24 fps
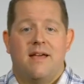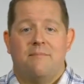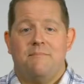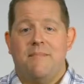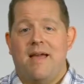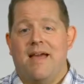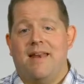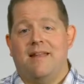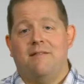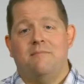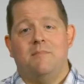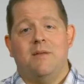
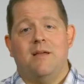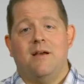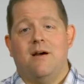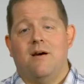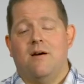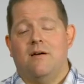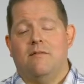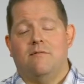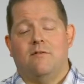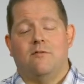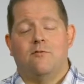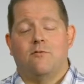Man, it'd
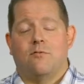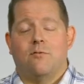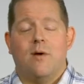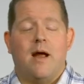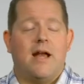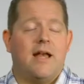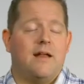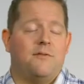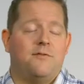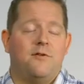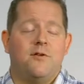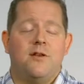be
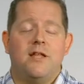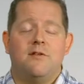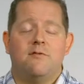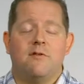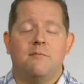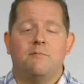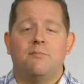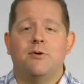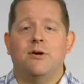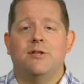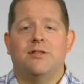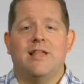great if you'd
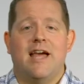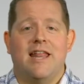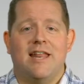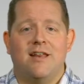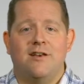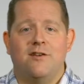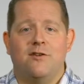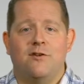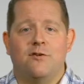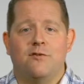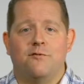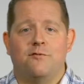even put that
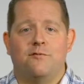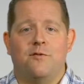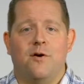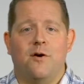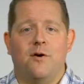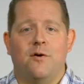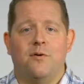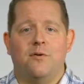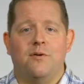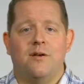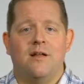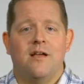into your
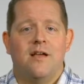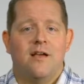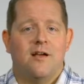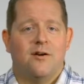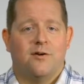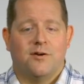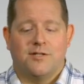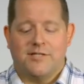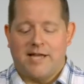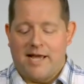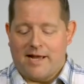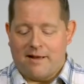phone
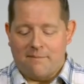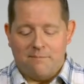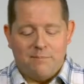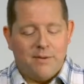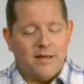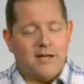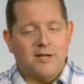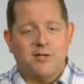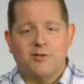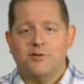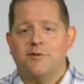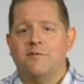or take a
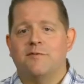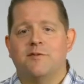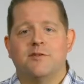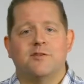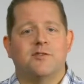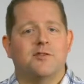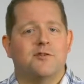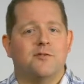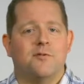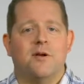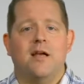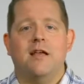picture of the
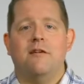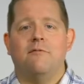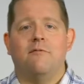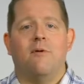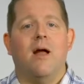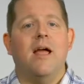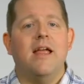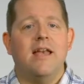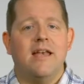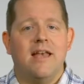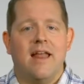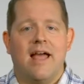screen
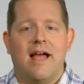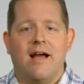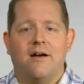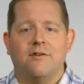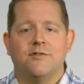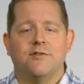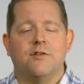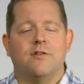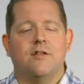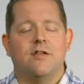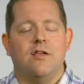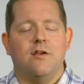right
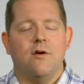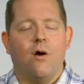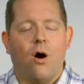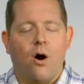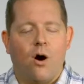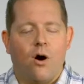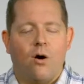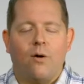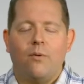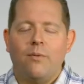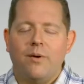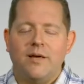now so that you
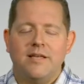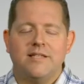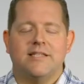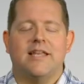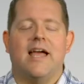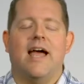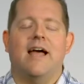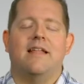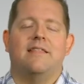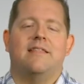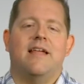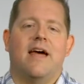always
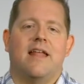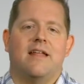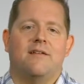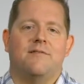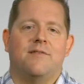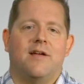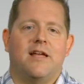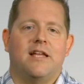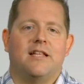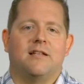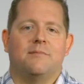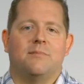had that
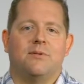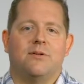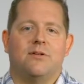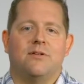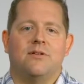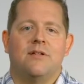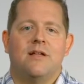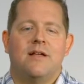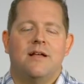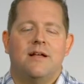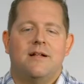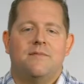
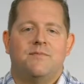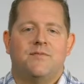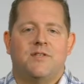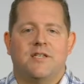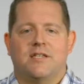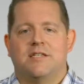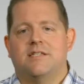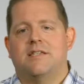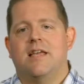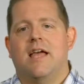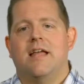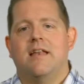available
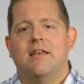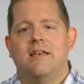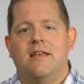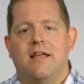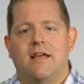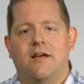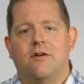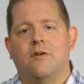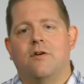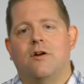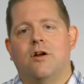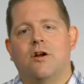to
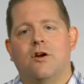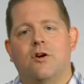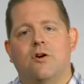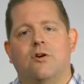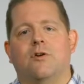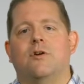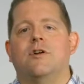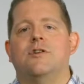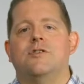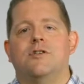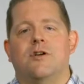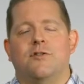send or
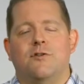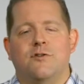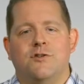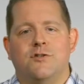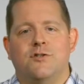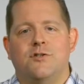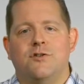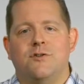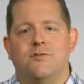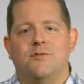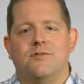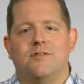encourage other
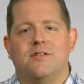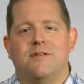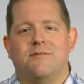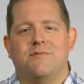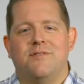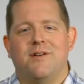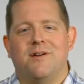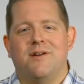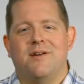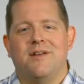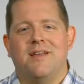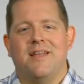students
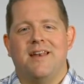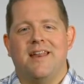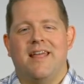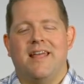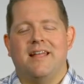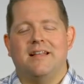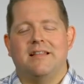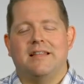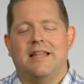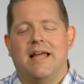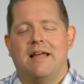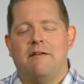if they're in
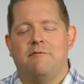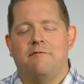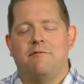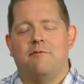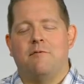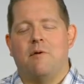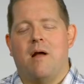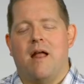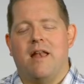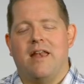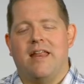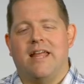a
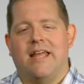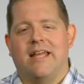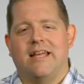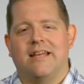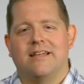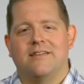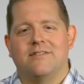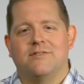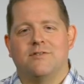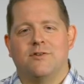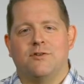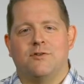
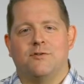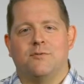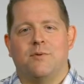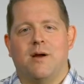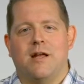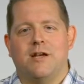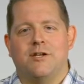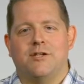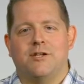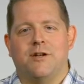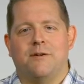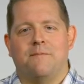life-threatening
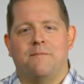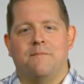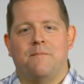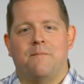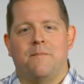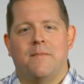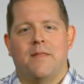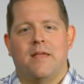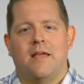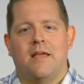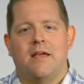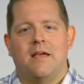situation.
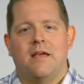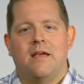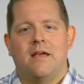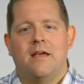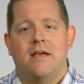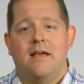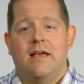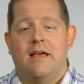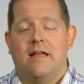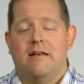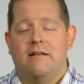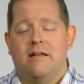
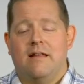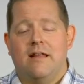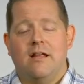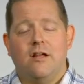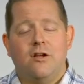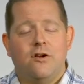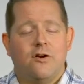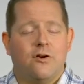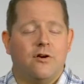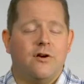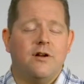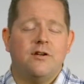And
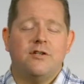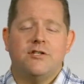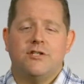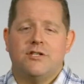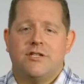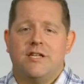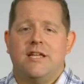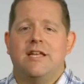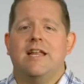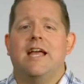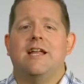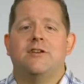
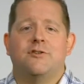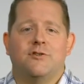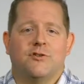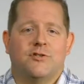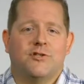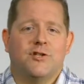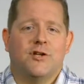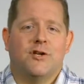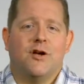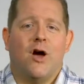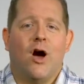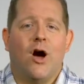encourage
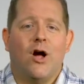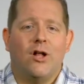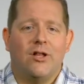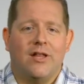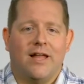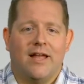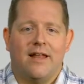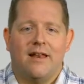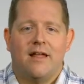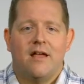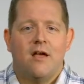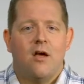teenagers to
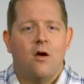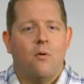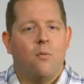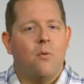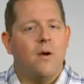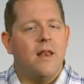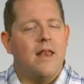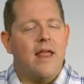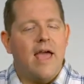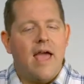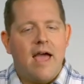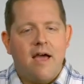call it
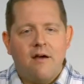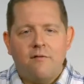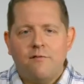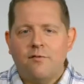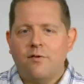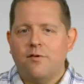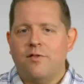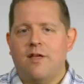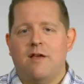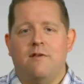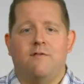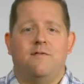
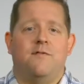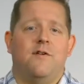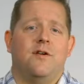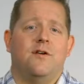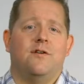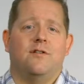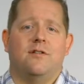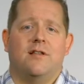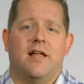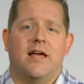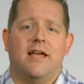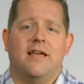whenever they
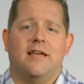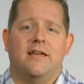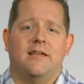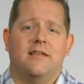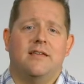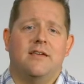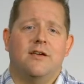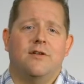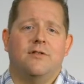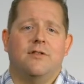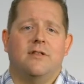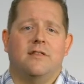feel
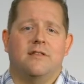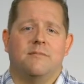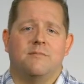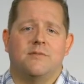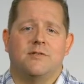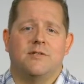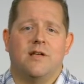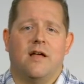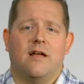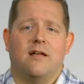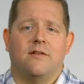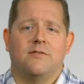like killing
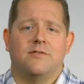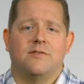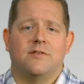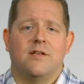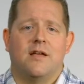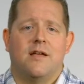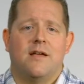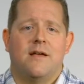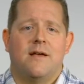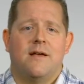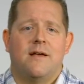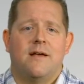
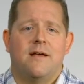themselves.